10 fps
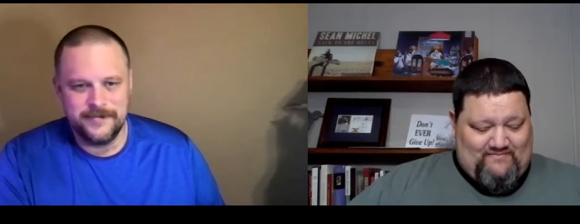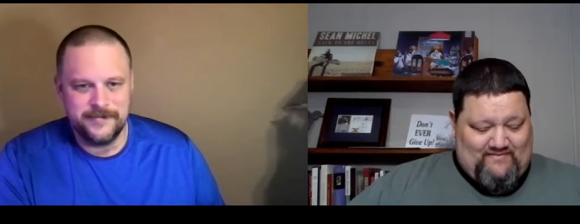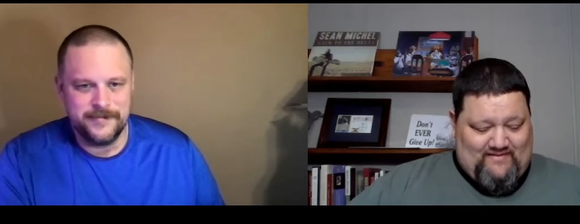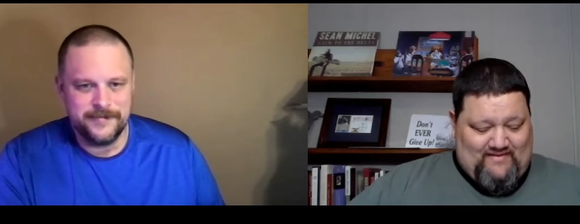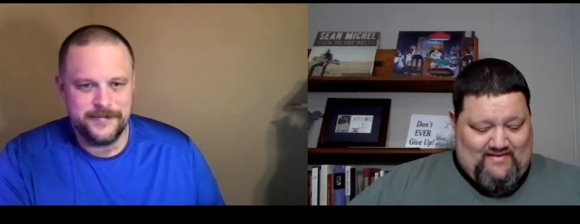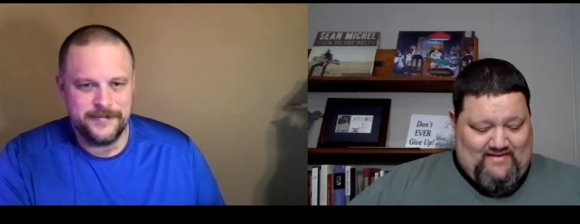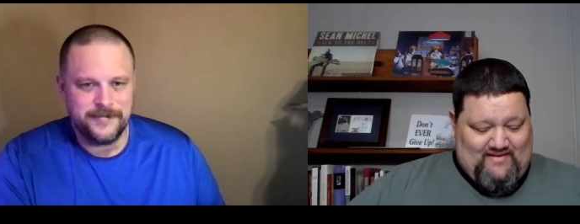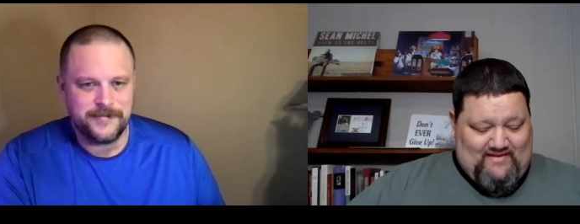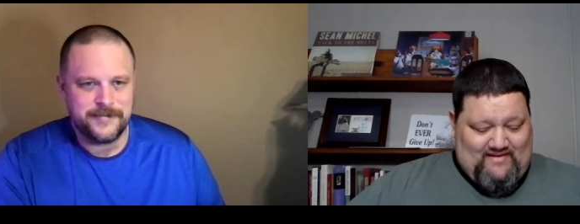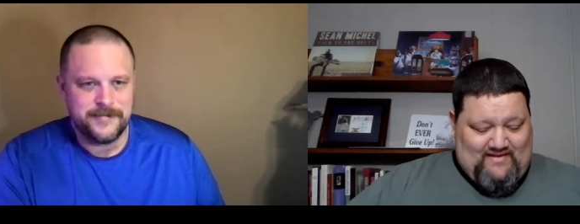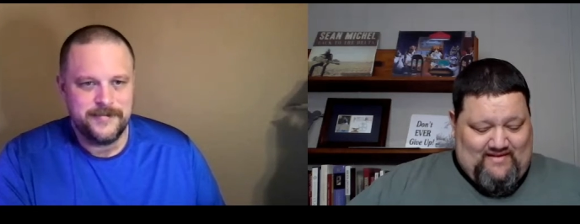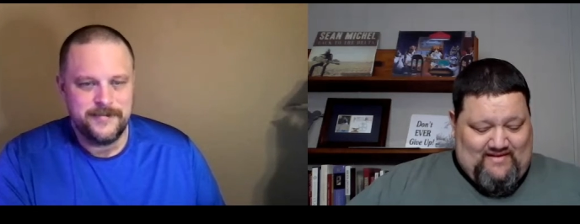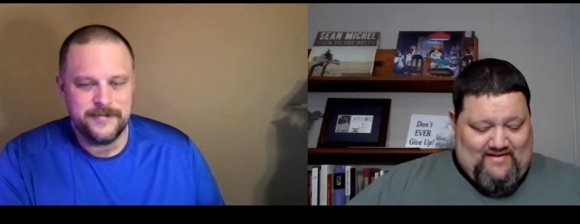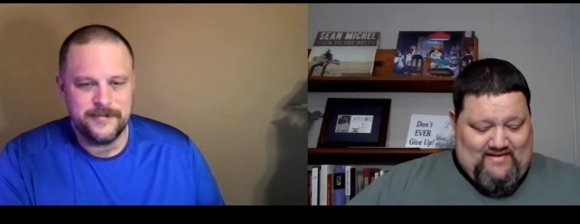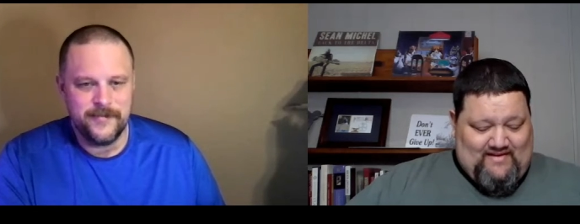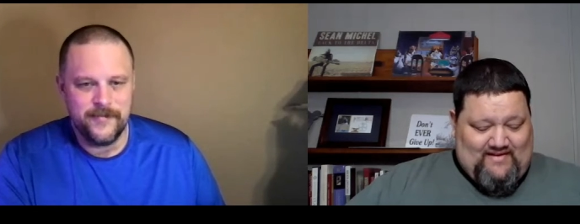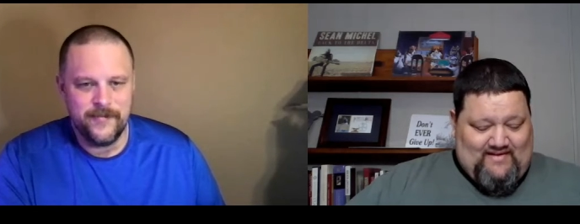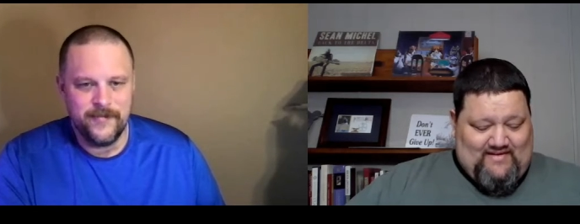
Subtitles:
No one is speaking in this clip.